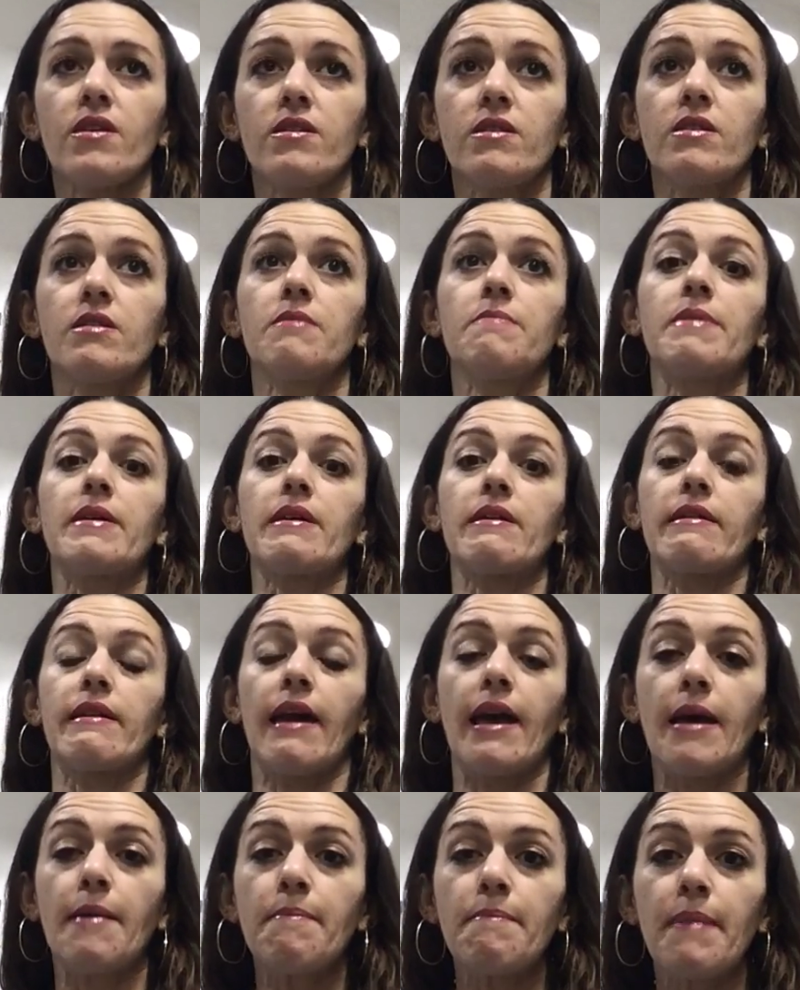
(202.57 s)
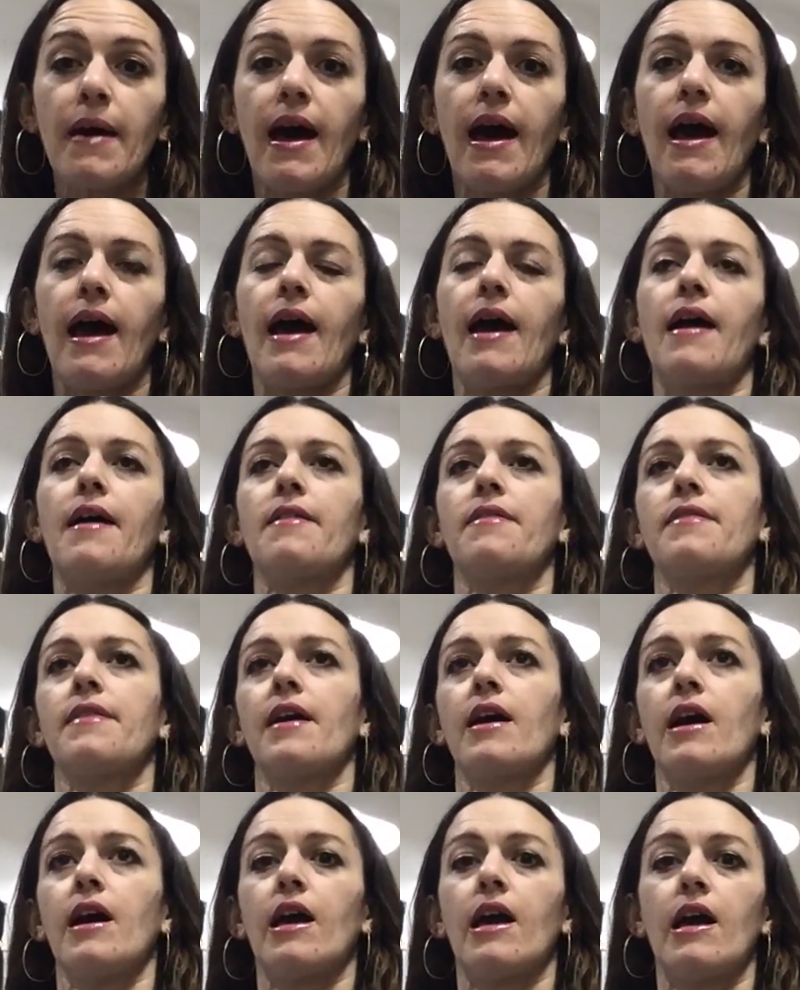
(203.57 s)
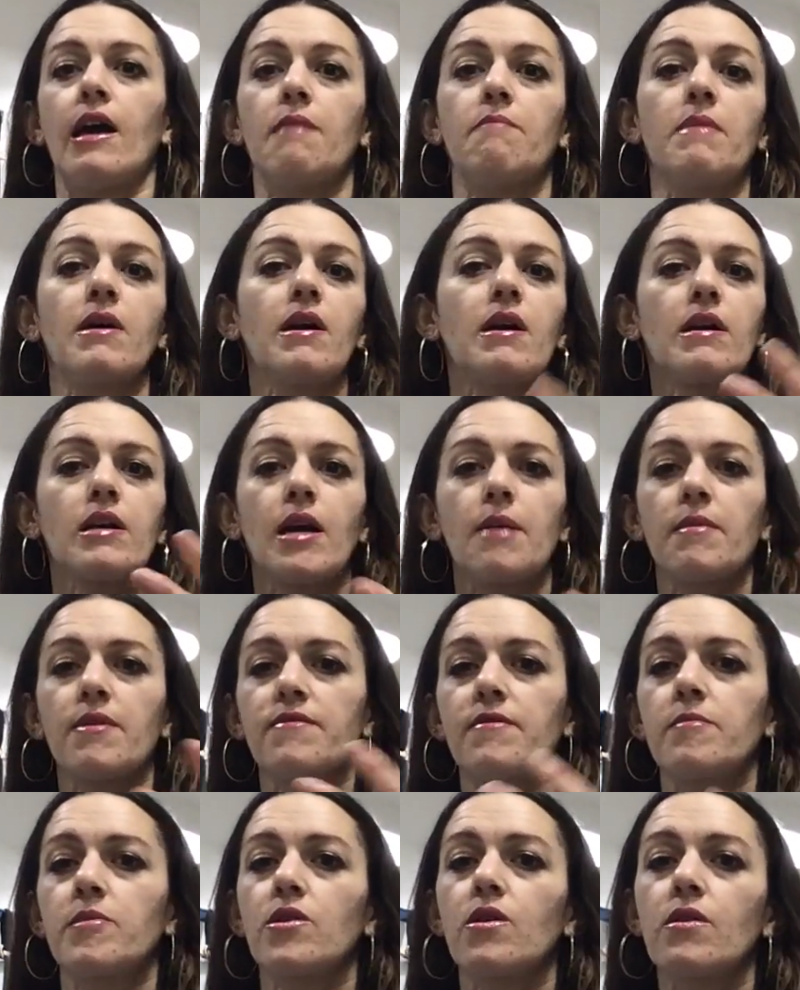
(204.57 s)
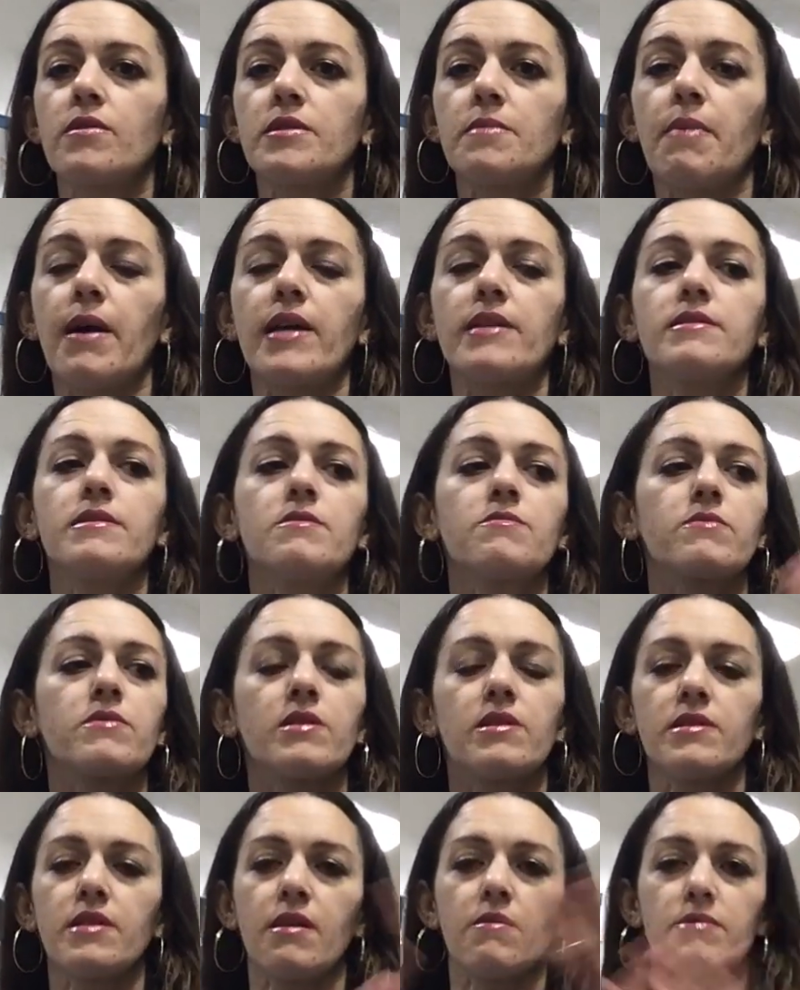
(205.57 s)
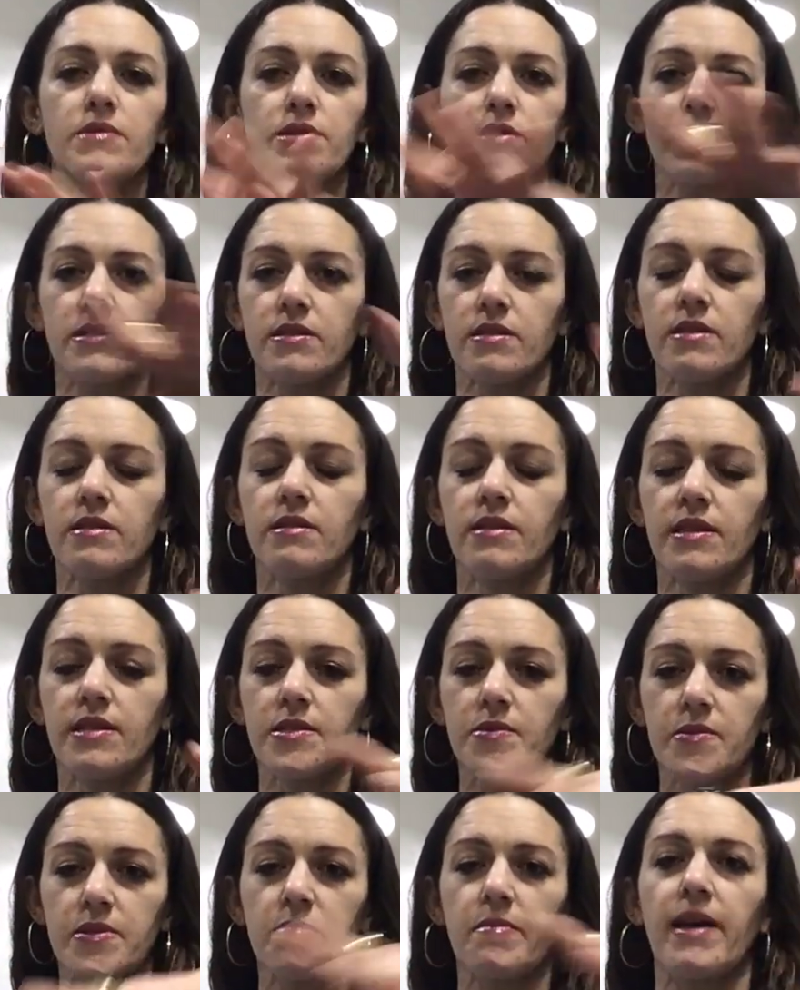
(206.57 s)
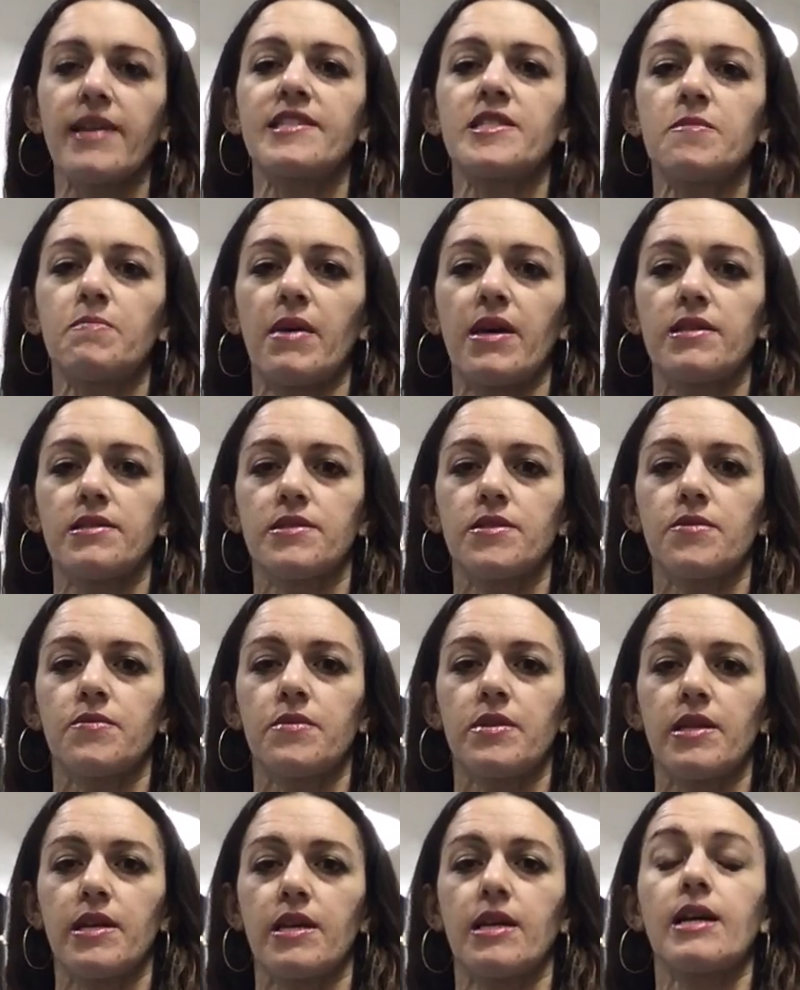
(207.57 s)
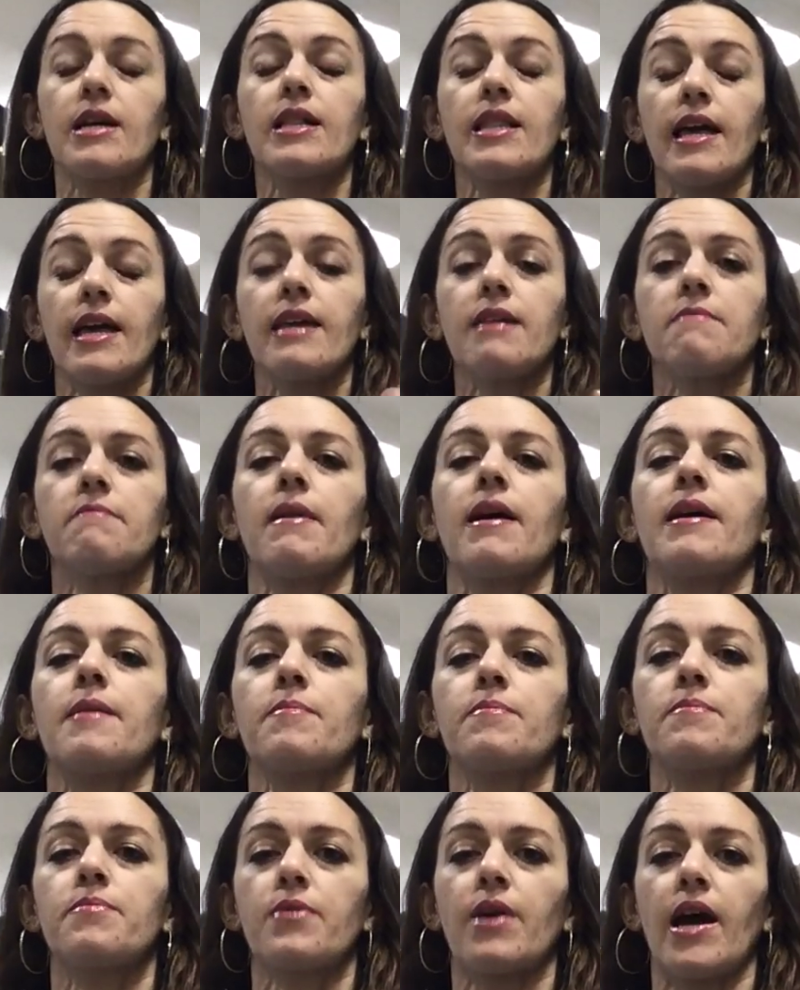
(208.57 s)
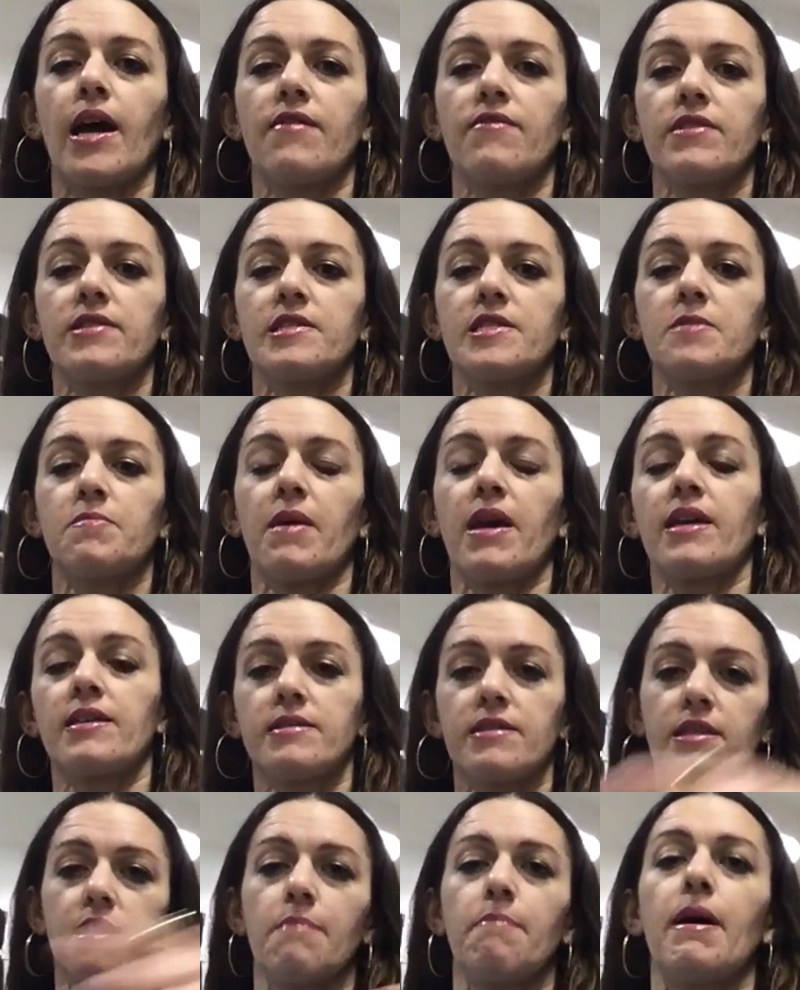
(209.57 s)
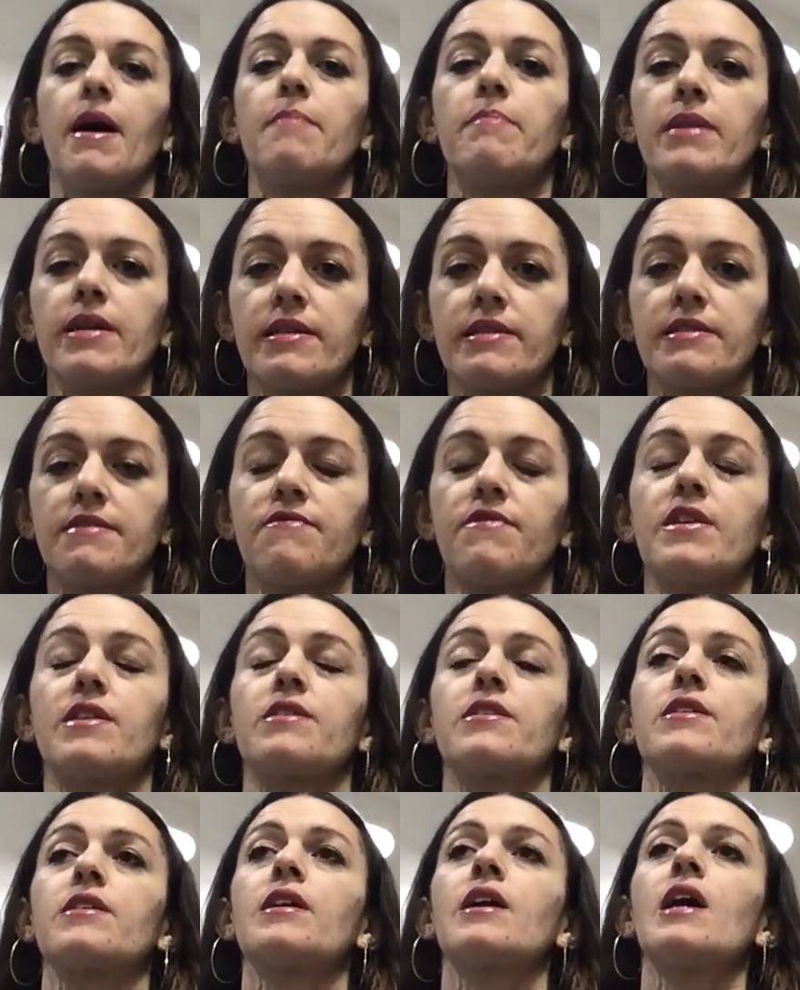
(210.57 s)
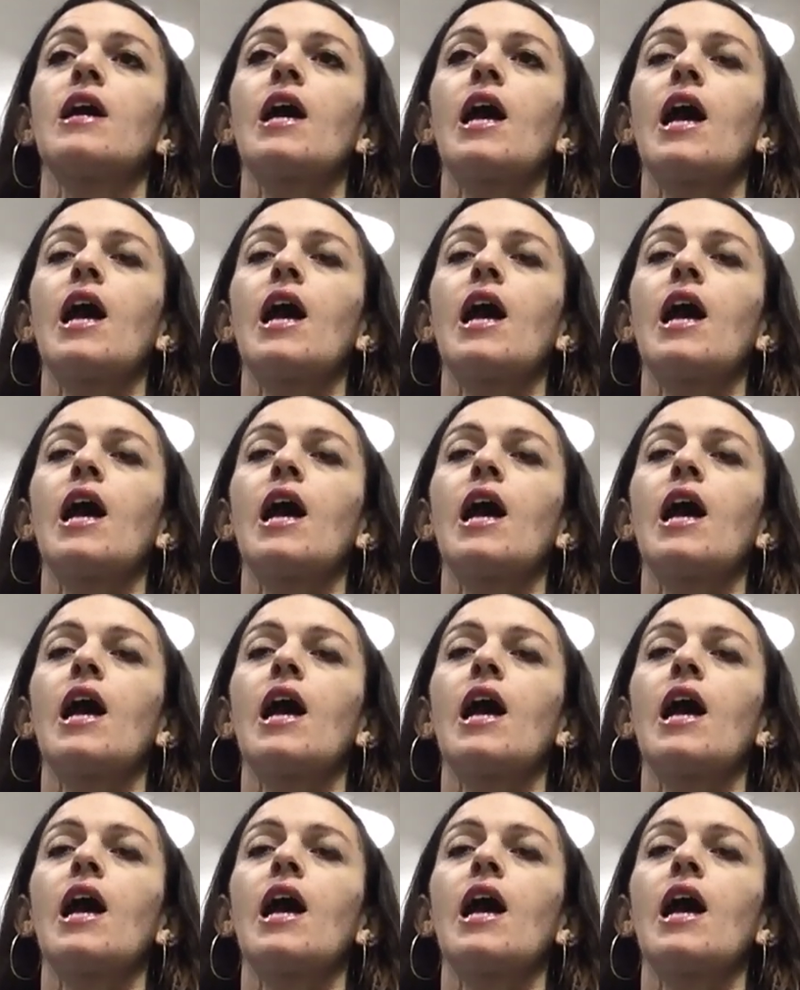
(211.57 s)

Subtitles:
You know, being an empath, coming from a codependent world, that was just, this was my space to really claim my private space in the public sphere.